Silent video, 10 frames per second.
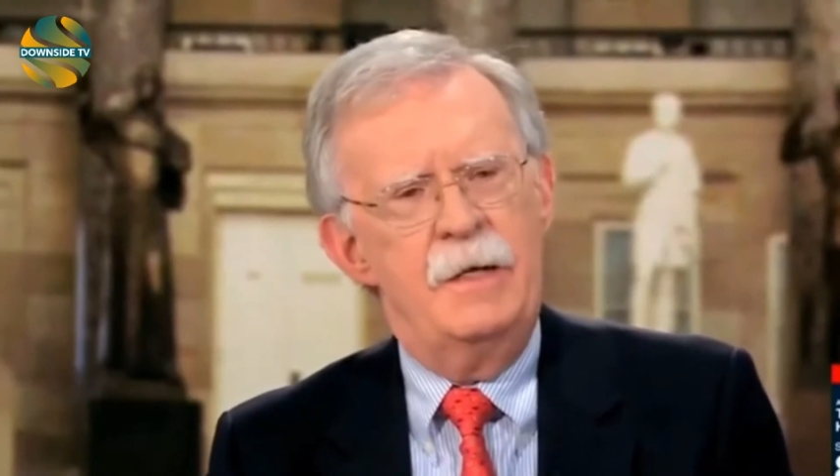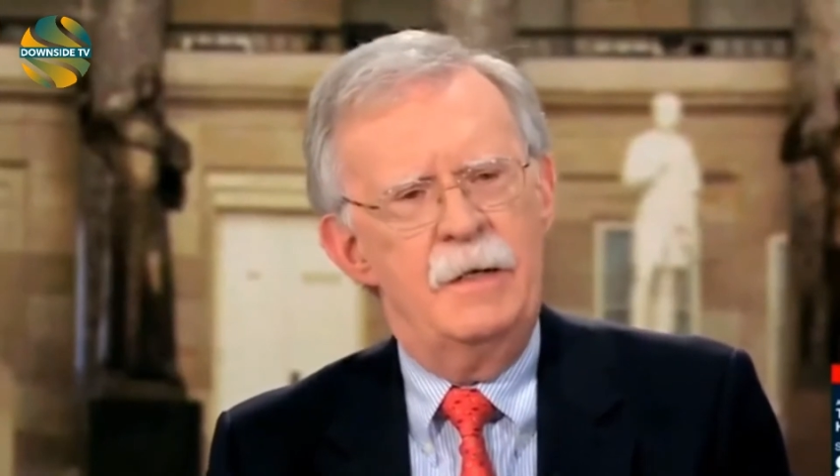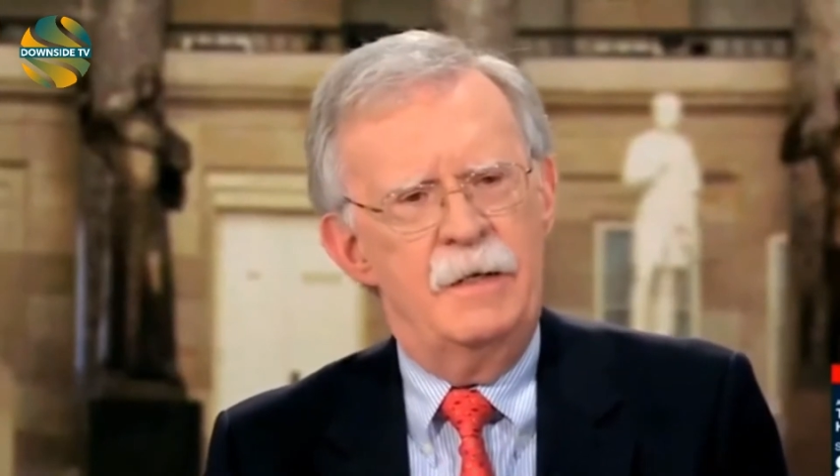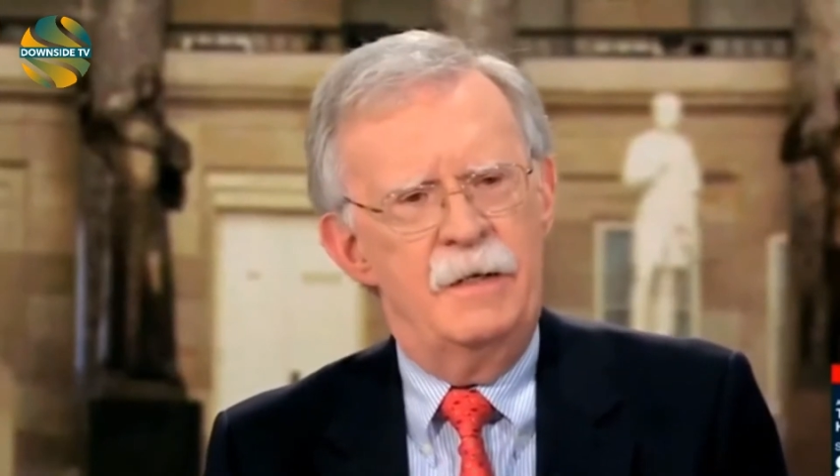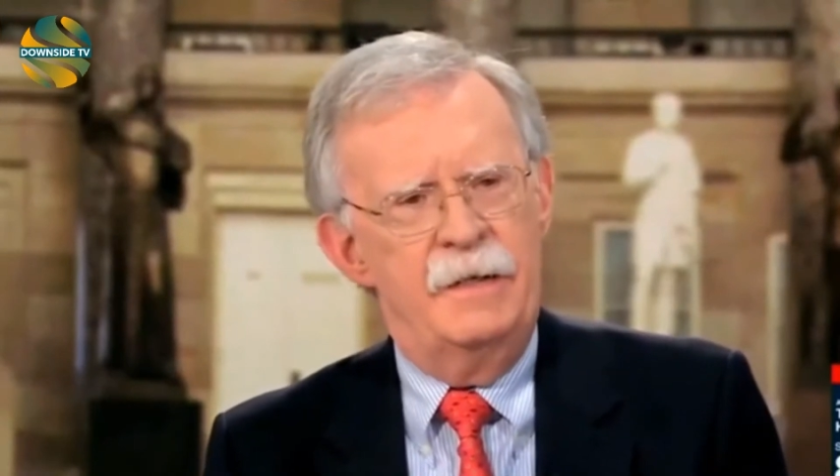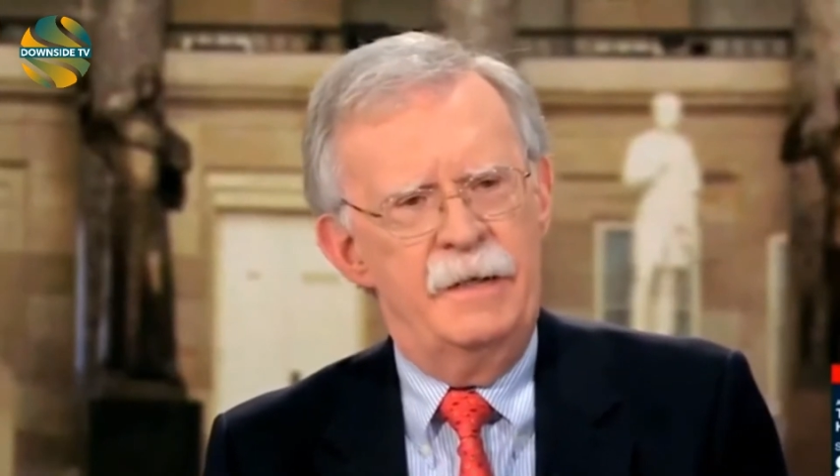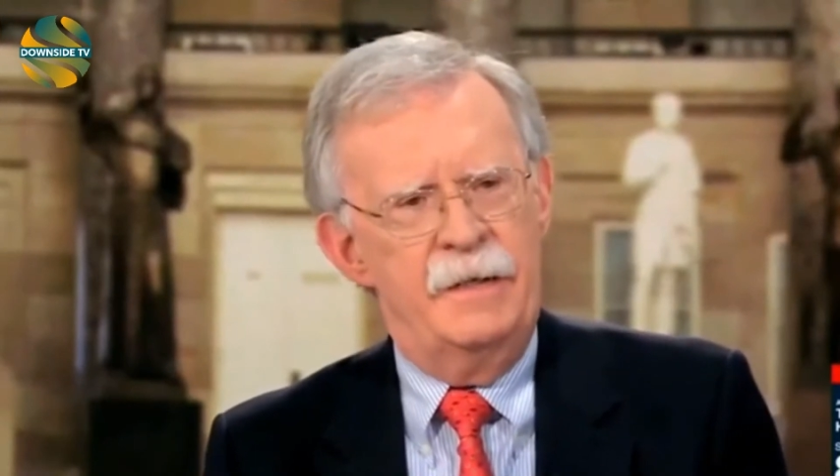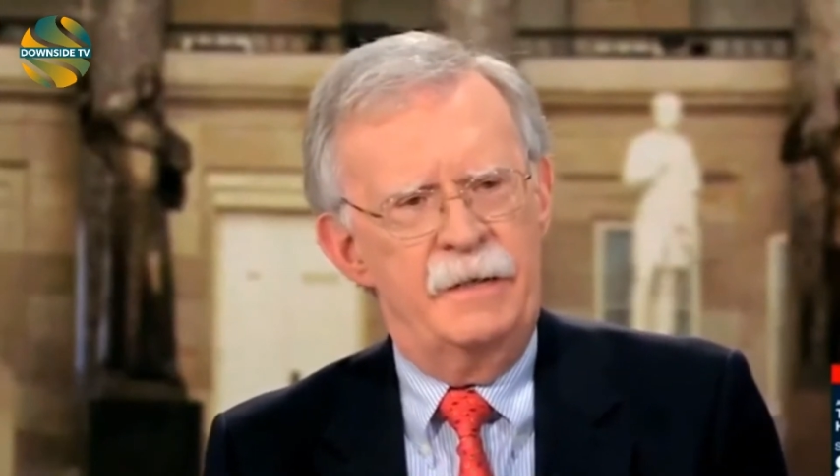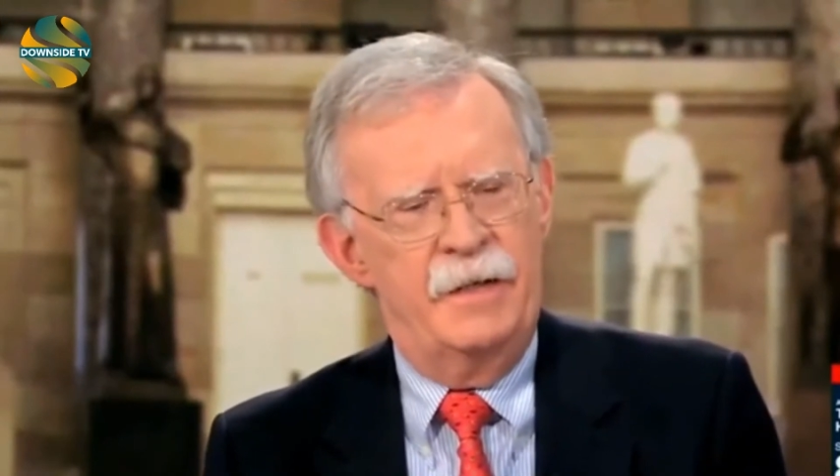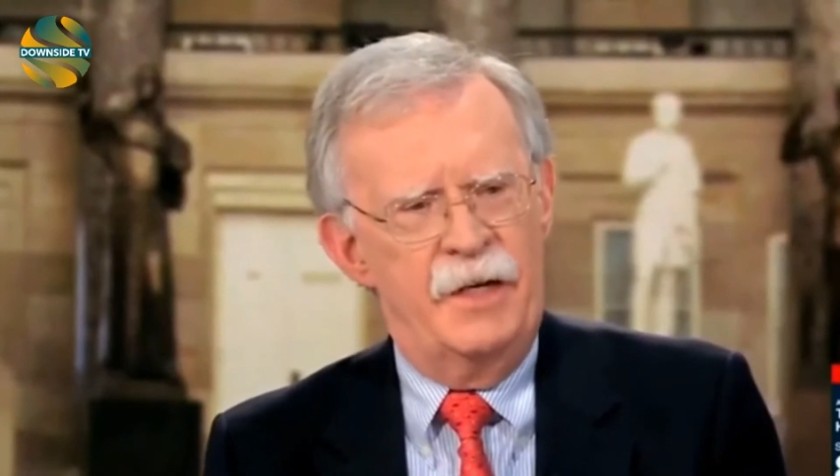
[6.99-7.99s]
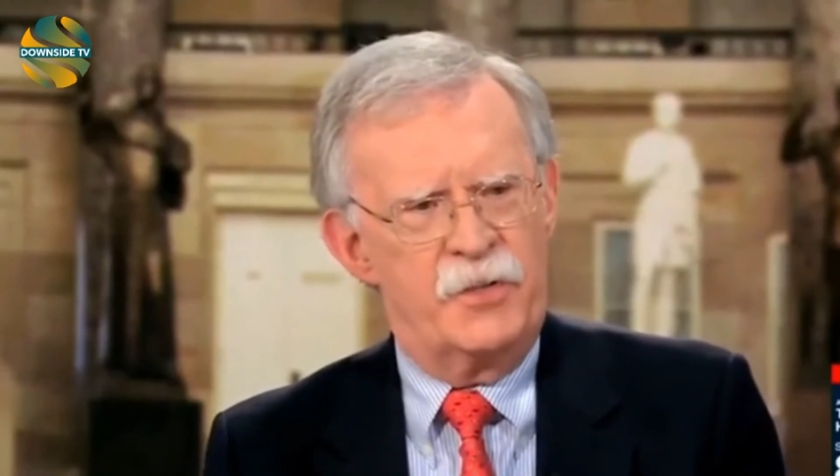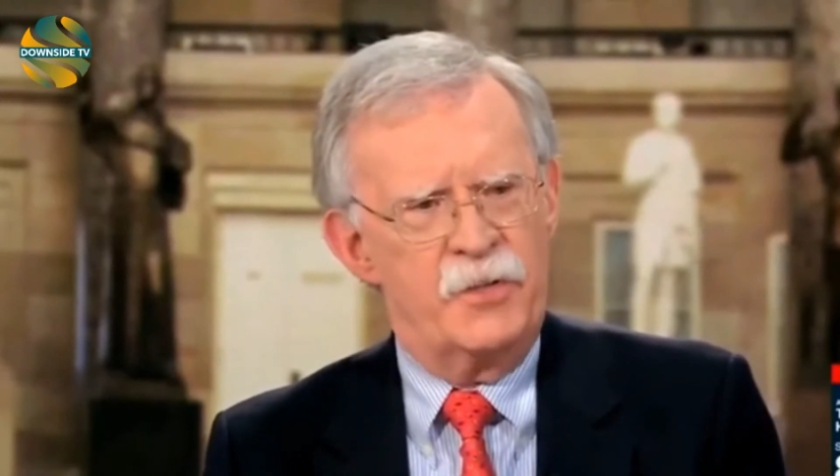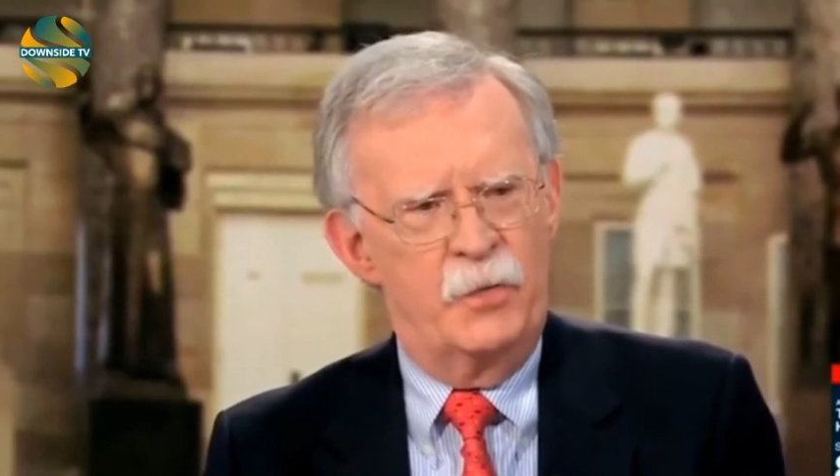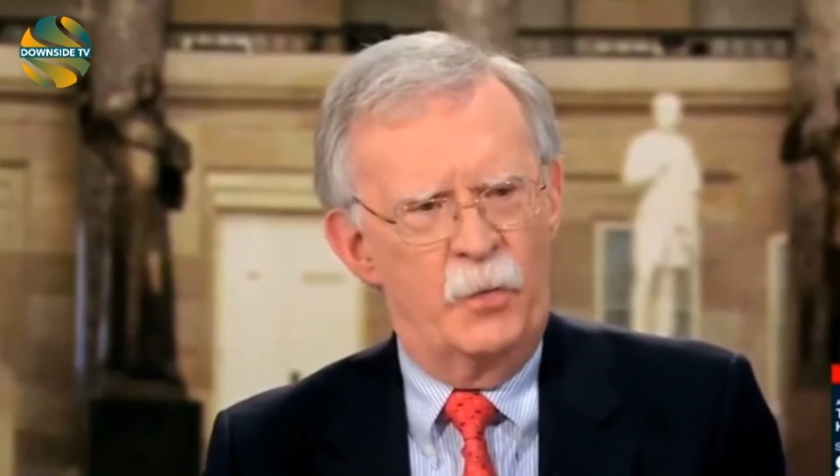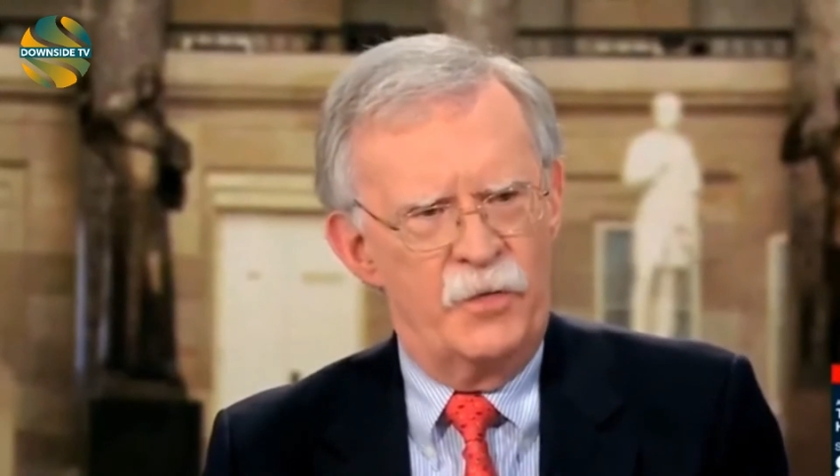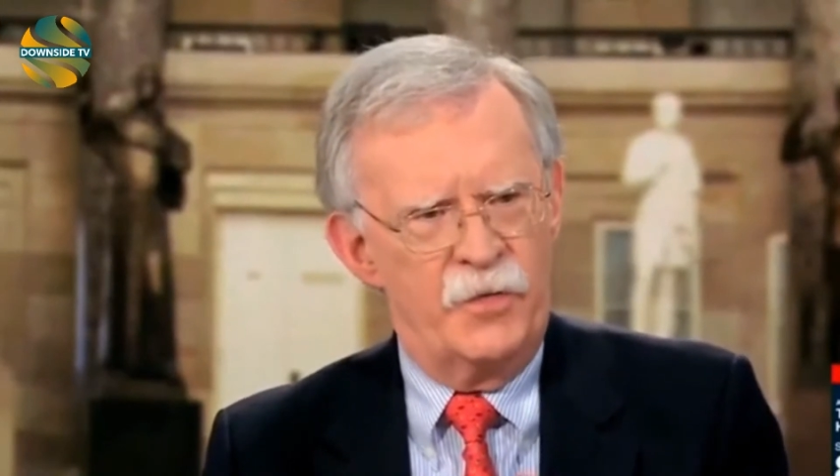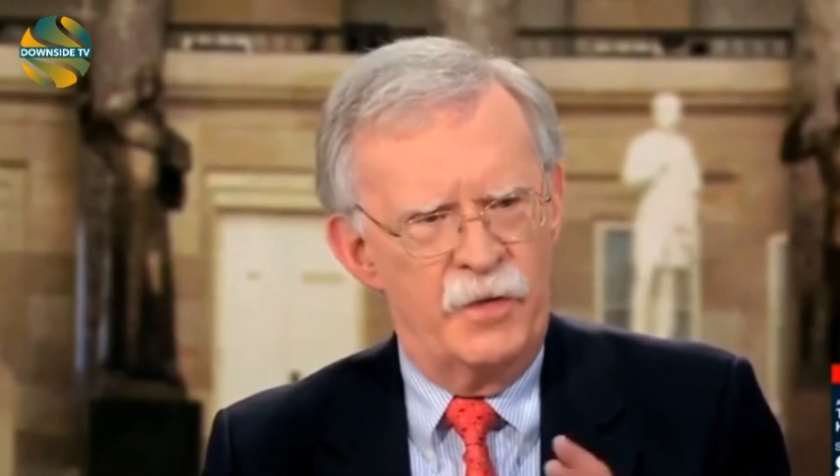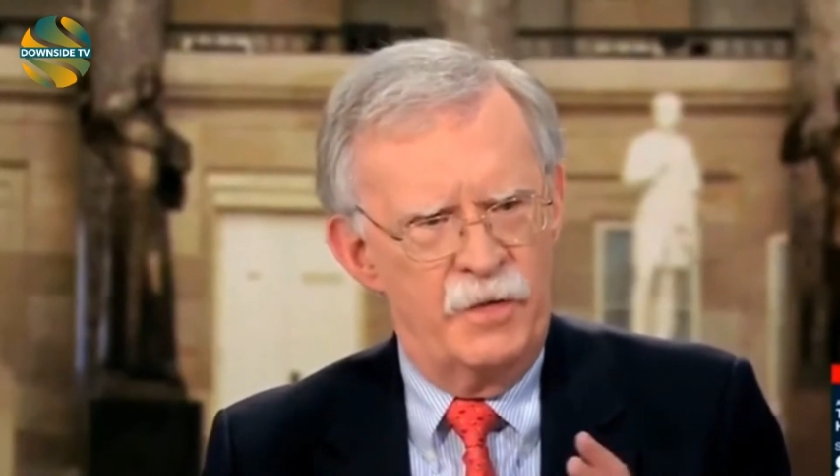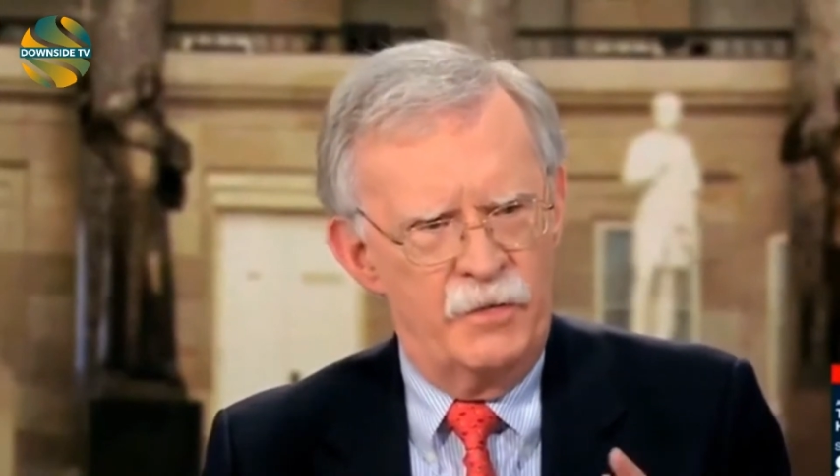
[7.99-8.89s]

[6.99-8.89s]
uh, in connection with uh,